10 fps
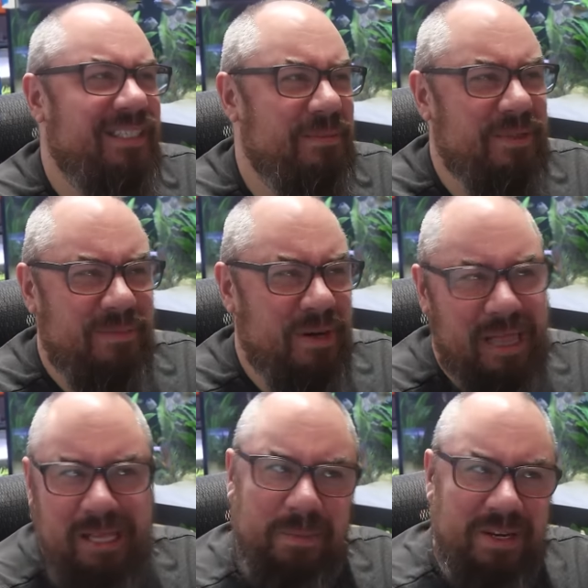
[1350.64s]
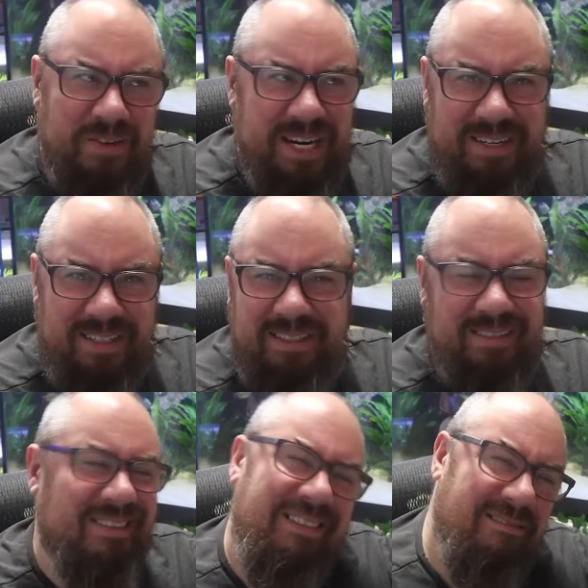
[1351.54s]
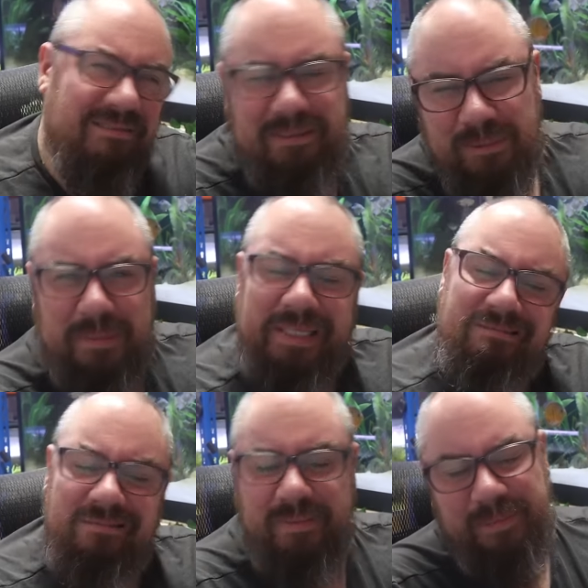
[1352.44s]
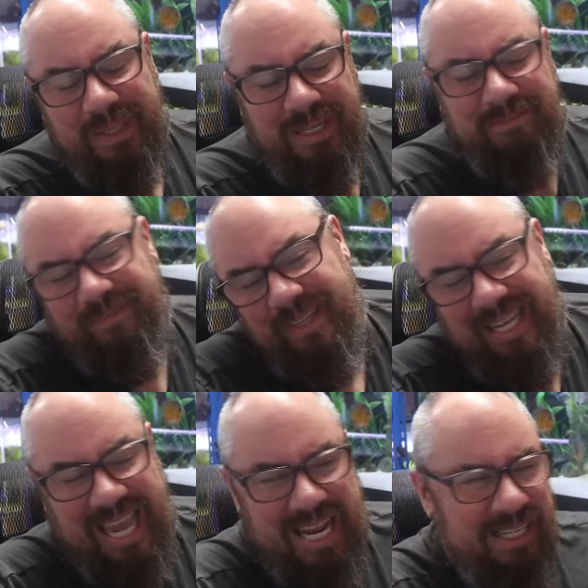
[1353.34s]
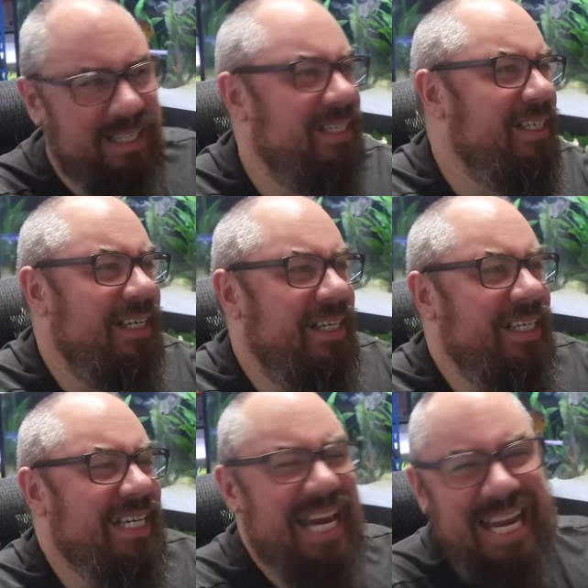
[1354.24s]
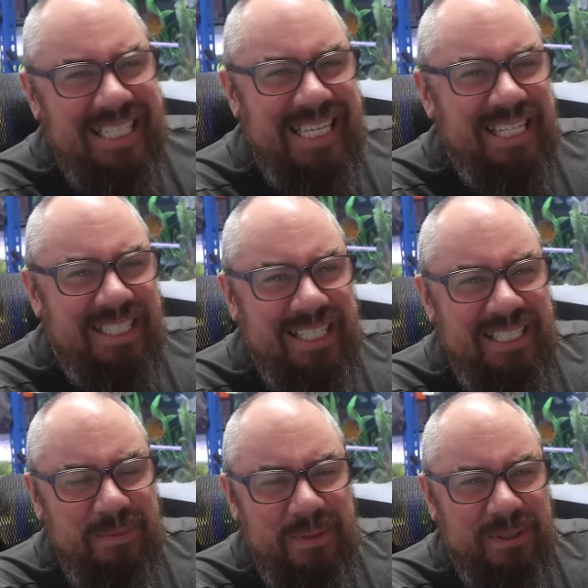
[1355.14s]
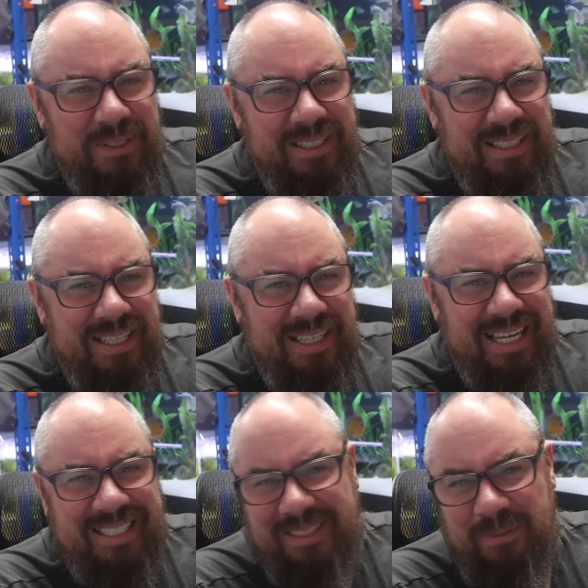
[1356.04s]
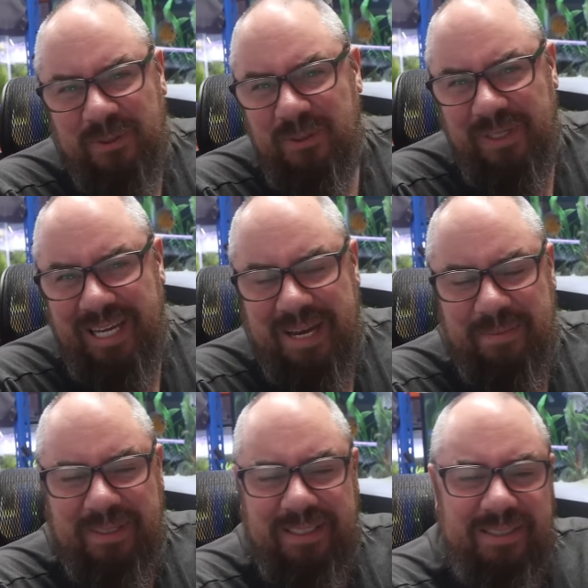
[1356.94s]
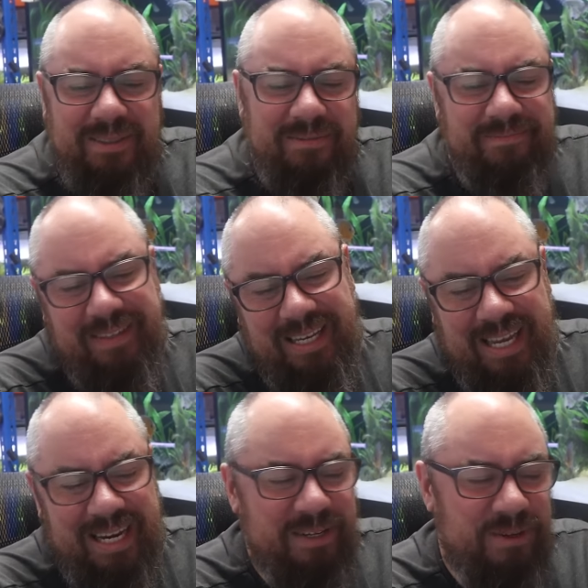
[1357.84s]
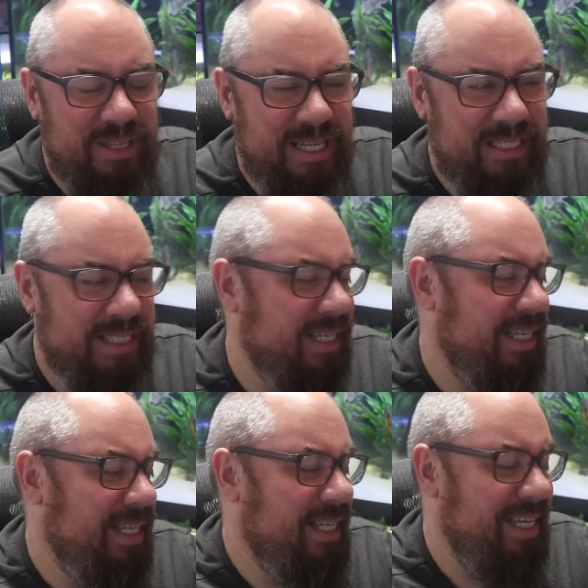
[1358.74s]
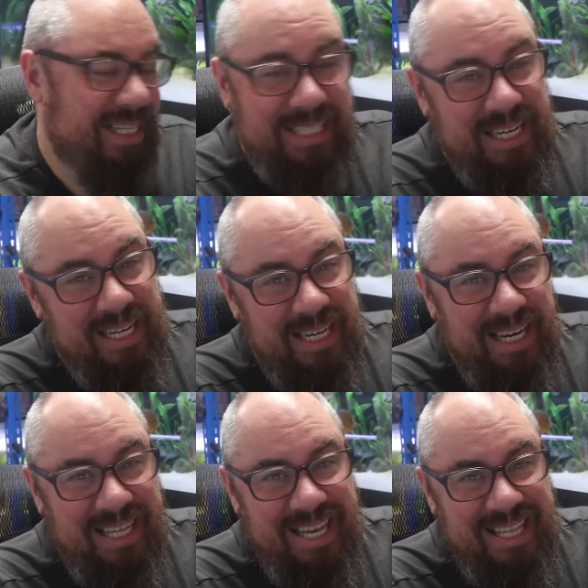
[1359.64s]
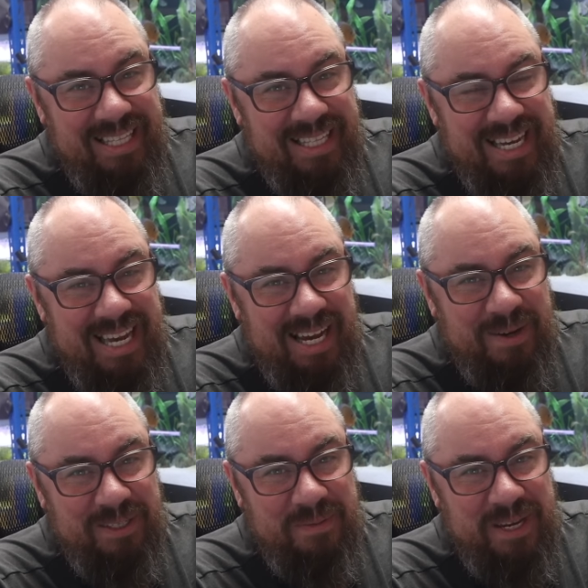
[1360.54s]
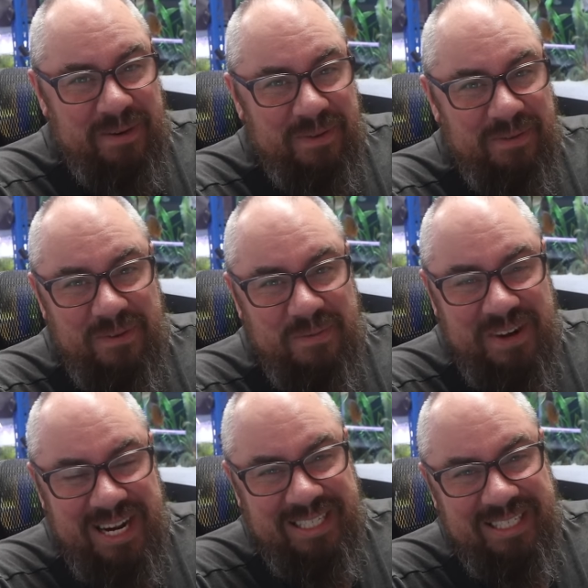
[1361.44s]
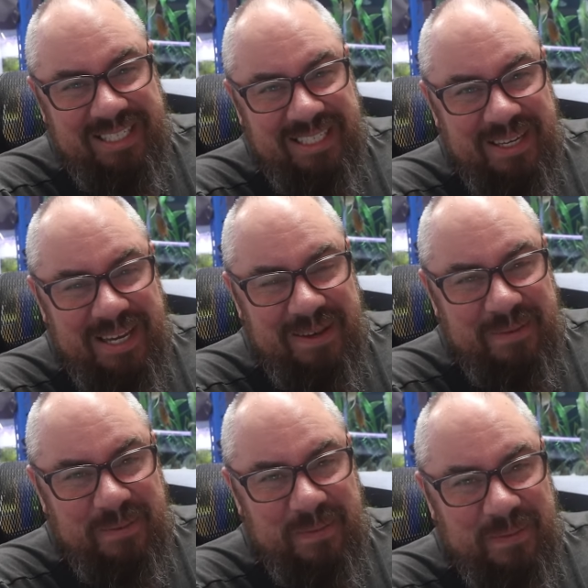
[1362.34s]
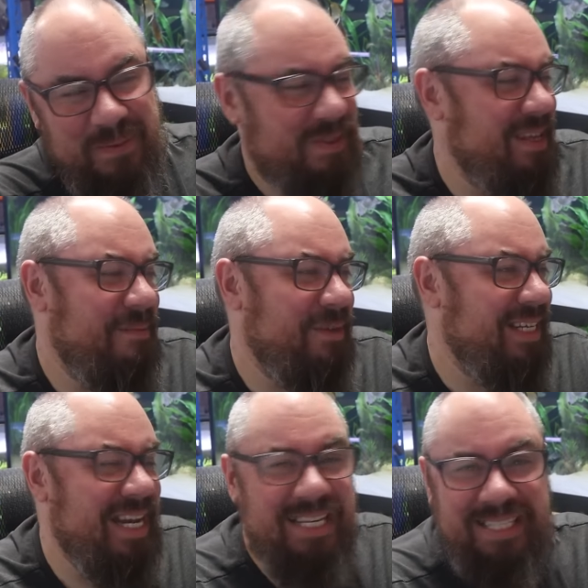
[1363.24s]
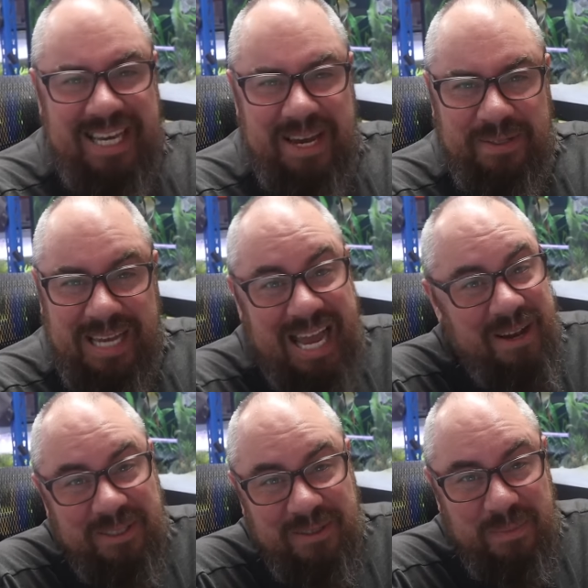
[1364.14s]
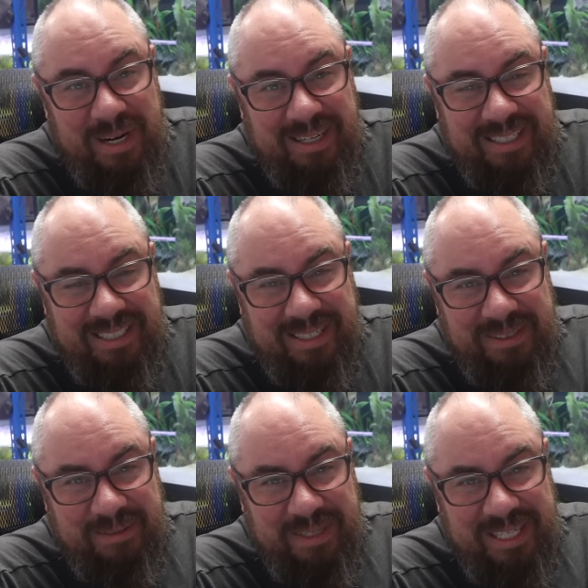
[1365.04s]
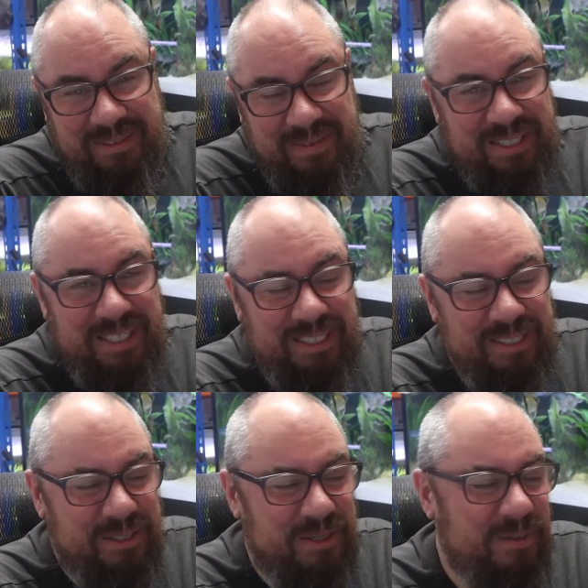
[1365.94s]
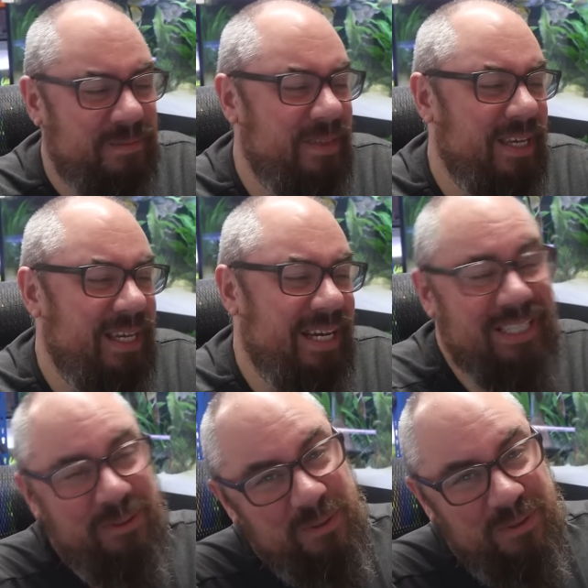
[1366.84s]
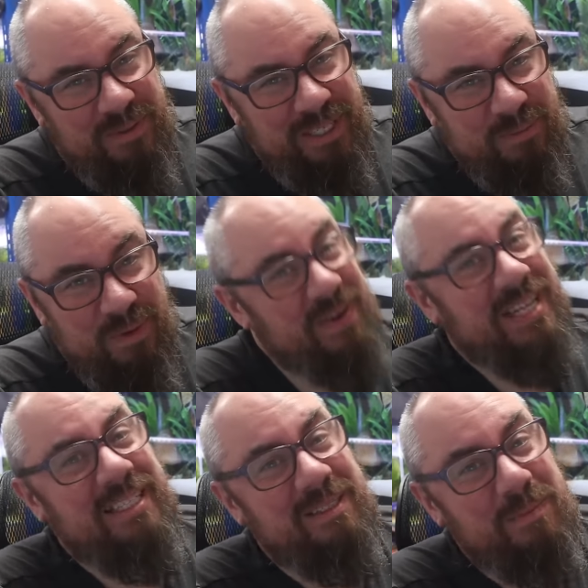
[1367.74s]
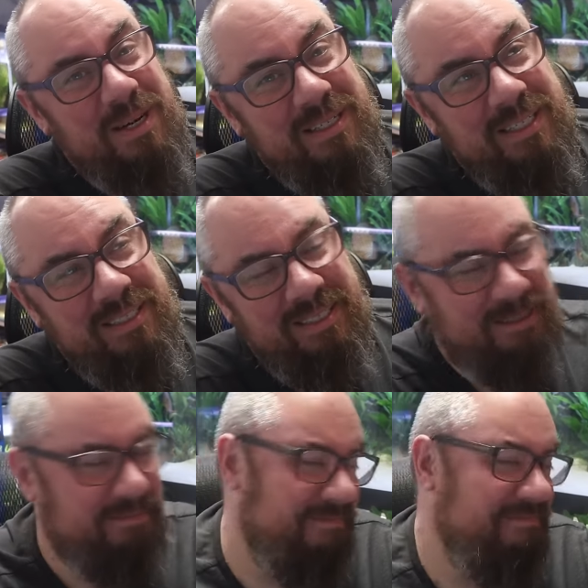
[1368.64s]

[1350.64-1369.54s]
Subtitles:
Some of them are a little bit rarer than others, so I was a bit, but again, you kind of take your chances with auctions that's what's going to happen, so I kind of knew that. Like I say, at the end of the day, I got to meet up with a few friends. It was a nice day out. I got some bargains. I got some nice fish, as you saw. I sold some fish and provided some bargains.